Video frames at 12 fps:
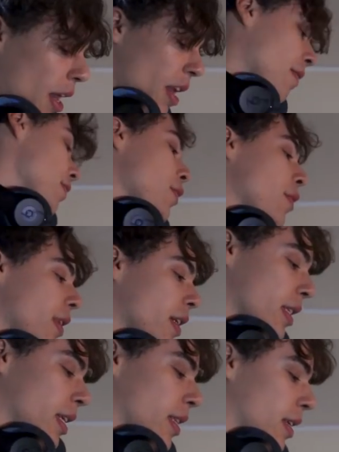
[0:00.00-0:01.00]
I never do
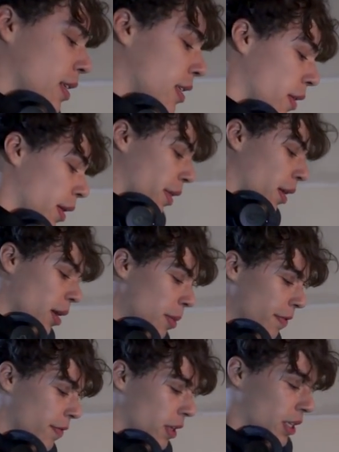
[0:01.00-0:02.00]
things like this, so I thought it'd
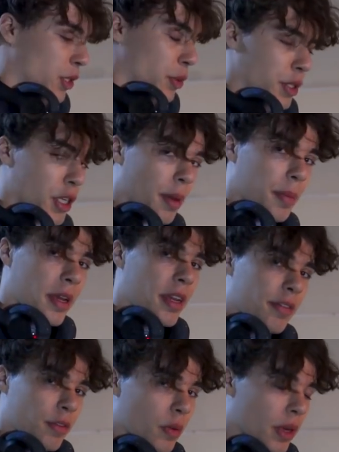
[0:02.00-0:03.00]
be fun to switch up
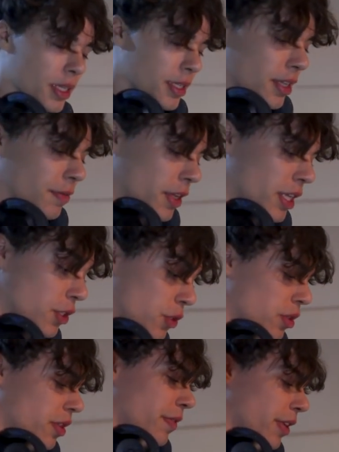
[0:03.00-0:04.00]
for once. If you guys
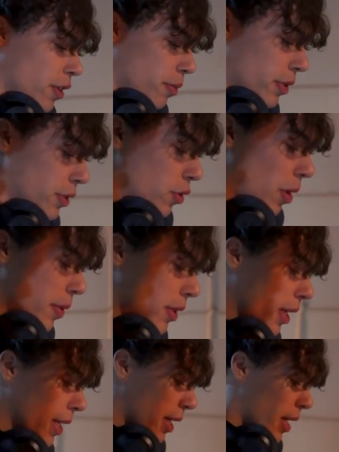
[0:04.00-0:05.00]
enjoyed the video, please drop a
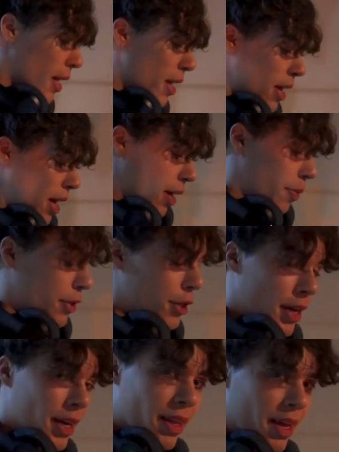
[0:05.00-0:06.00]
like. I'd
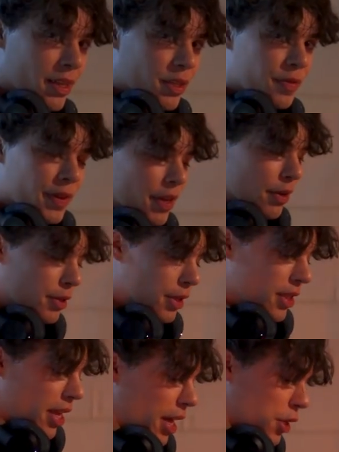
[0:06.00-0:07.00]
appreciate a lot on this video
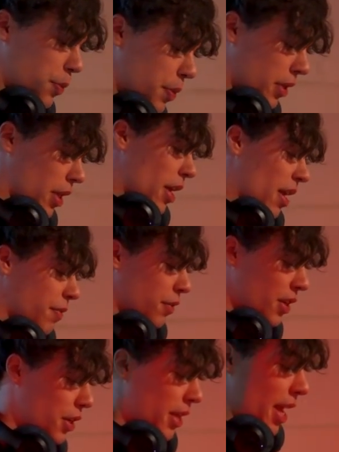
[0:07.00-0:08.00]
since I actually put a lot of
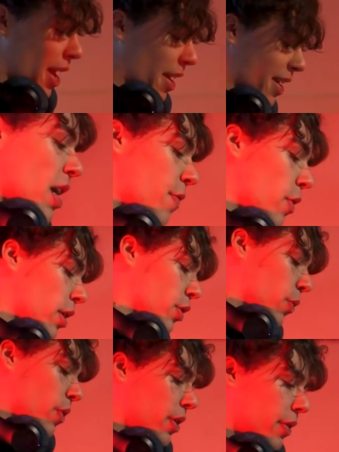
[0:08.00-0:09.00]
effort into that. If you guys
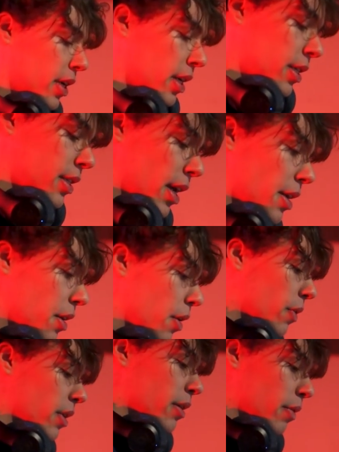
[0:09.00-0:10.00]
are wondering on a side
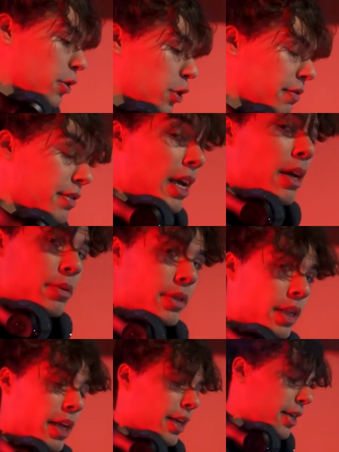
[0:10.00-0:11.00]
note what Jeff Seid
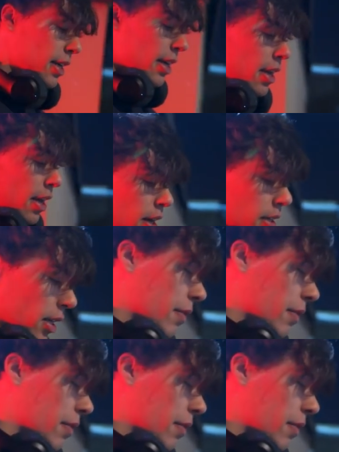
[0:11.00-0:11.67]
was like, because